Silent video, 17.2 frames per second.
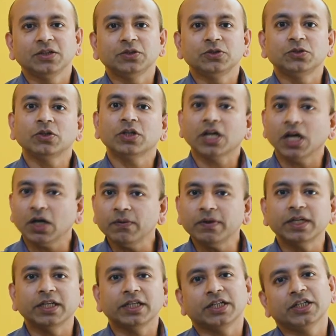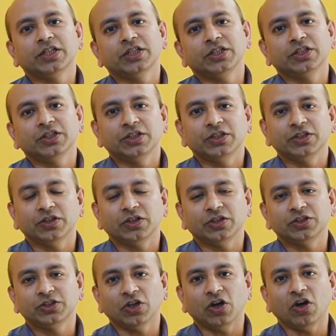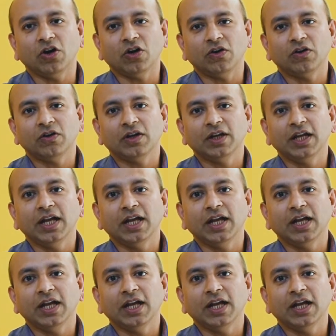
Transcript: should cover your jaw,